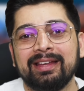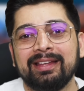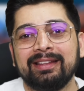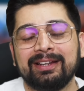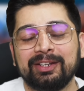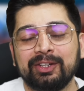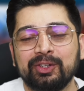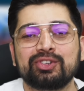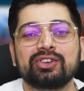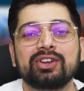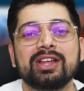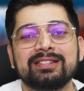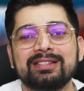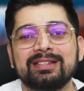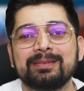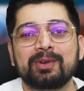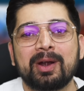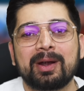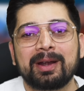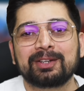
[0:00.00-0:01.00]
that you trust
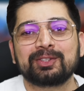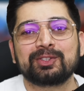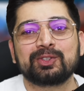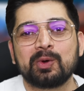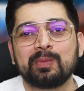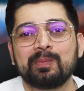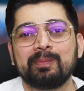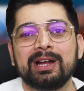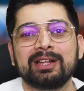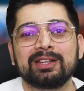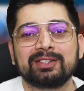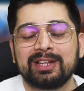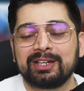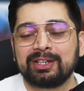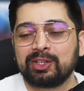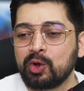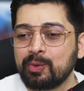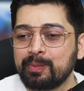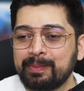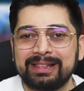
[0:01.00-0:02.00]
the product so much that
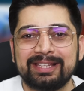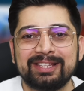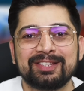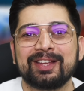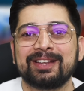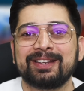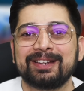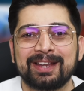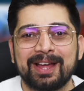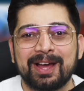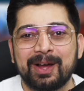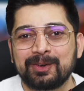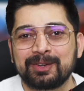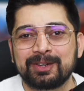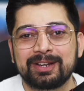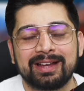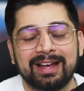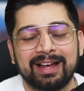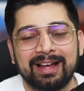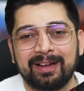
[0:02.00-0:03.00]
you openly send it
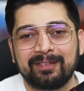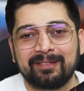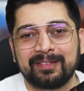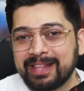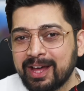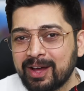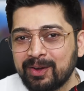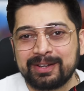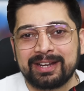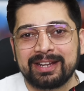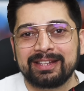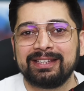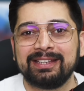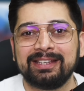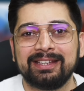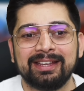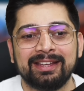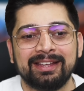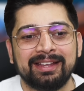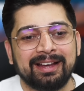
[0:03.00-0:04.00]
out uh, without
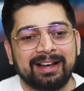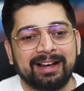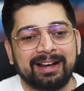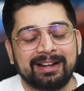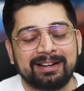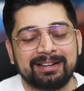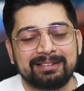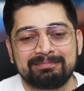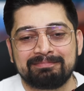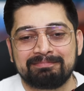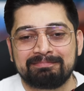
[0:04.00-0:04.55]
any uh,